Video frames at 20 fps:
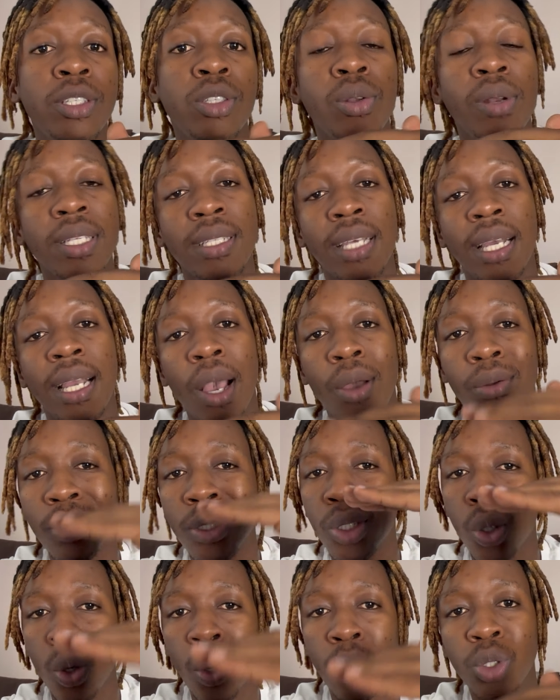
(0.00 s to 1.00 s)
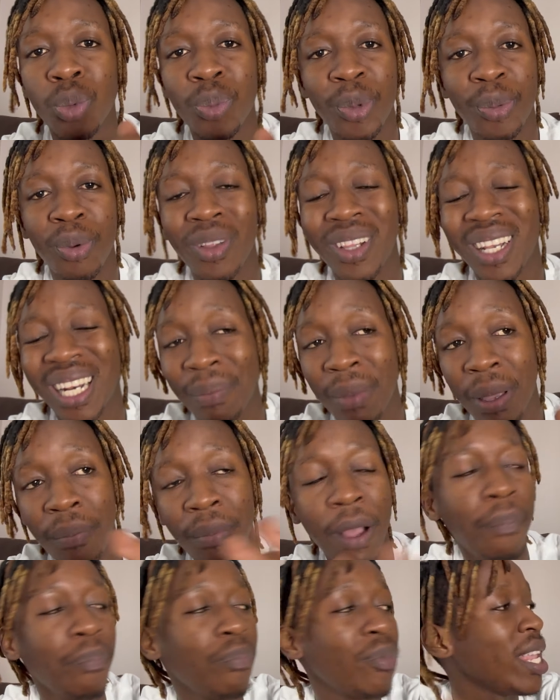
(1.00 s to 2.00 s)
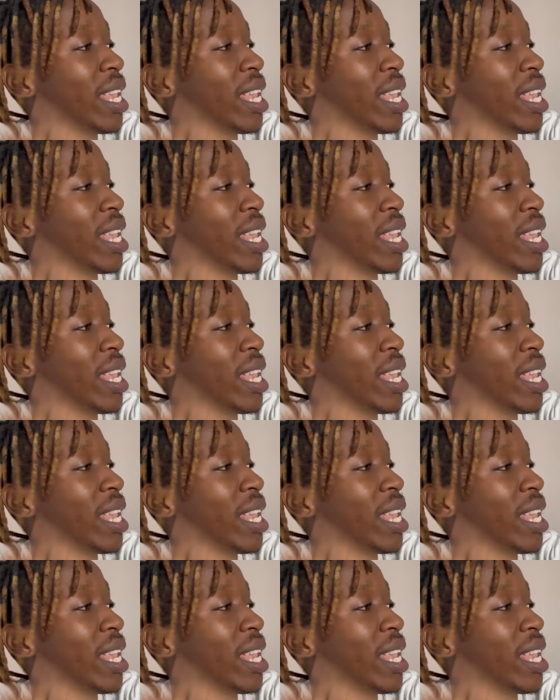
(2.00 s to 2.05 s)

dollars account is going to be blown remember